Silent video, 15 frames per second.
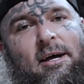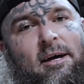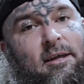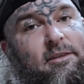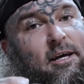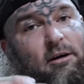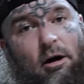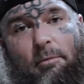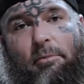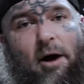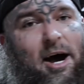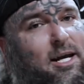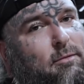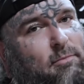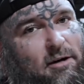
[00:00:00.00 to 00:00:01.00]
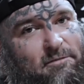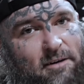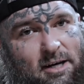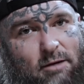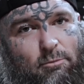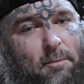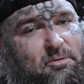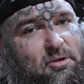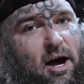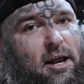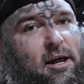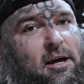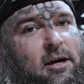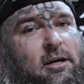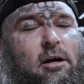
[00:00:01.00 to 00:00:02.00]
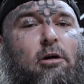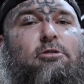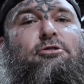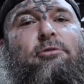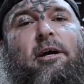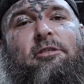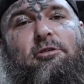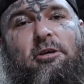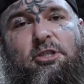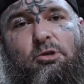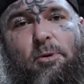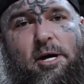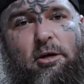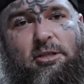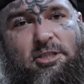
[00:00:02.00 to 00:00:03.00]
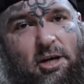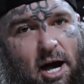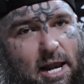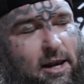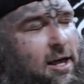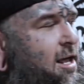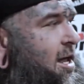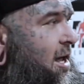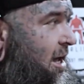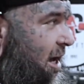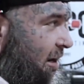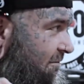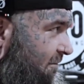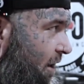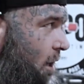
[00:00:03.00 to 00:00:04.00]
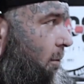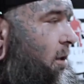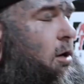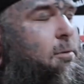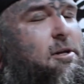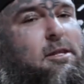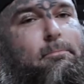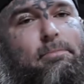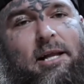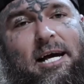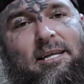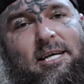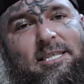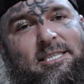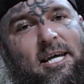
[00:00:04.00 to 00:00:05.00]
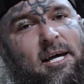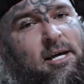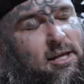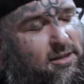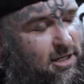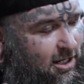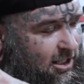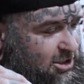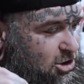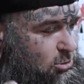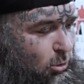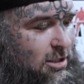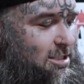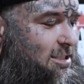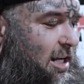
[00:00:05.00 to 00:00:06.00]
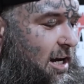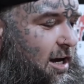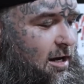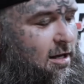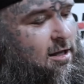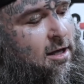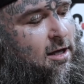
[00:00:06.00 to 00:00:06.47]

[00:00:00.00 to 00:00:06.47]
then go and buy it on my fucking website, cultstrength.square.site, and follow along with the playlist, the Squat Slayer